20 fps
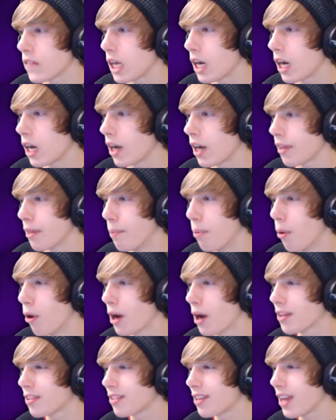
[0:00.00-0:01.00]
Uh, the
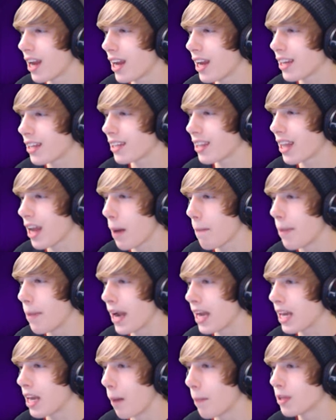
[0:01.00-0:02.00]
boys staying there
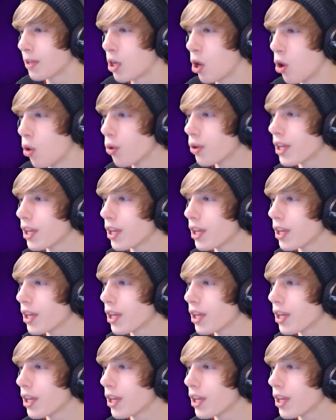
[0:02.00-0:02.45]
paid up two